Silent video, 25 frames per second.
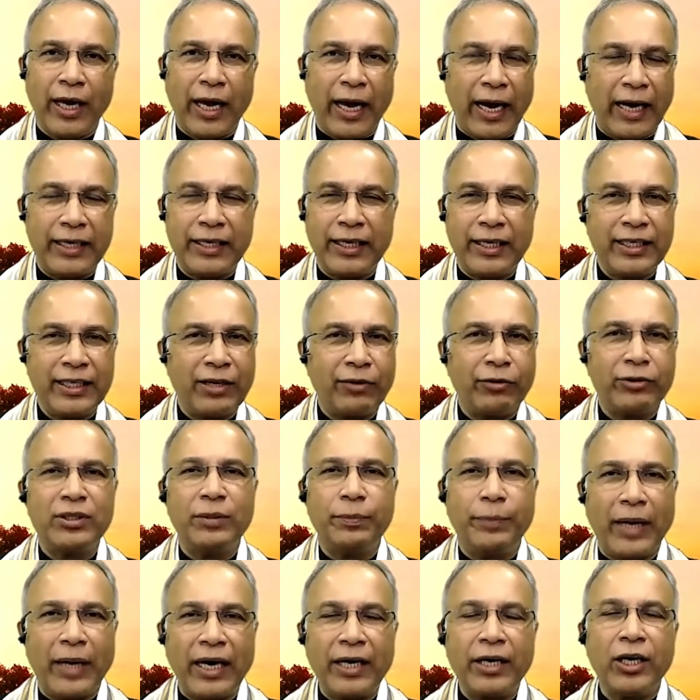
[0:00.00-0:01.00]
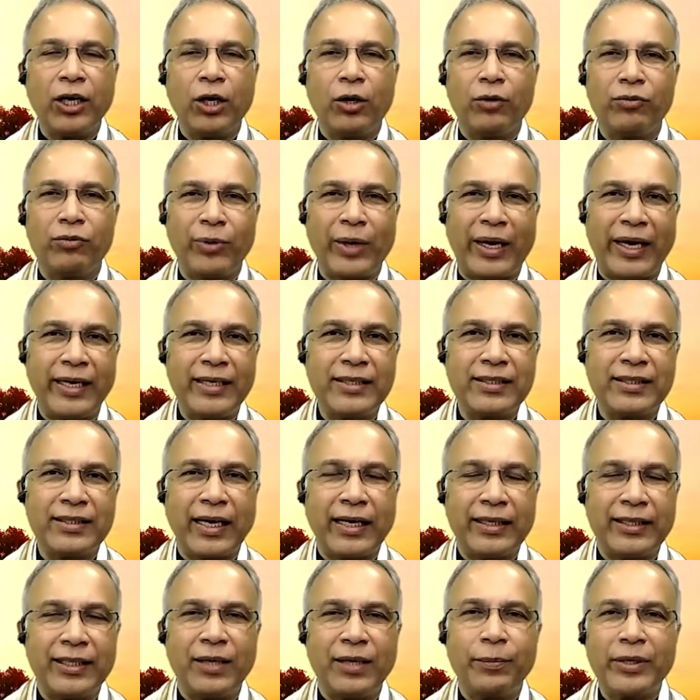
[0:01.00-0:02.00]
and then there was a parting of ways,
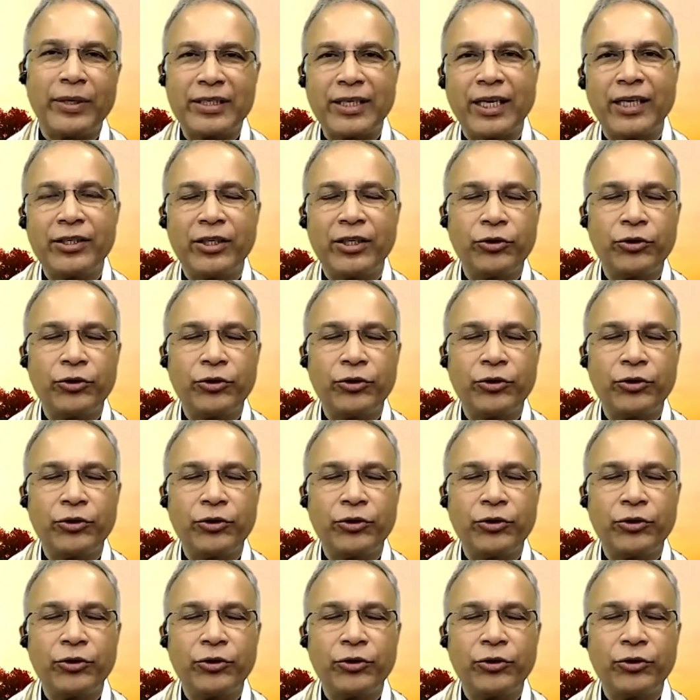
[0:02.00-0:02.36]
and then Prashant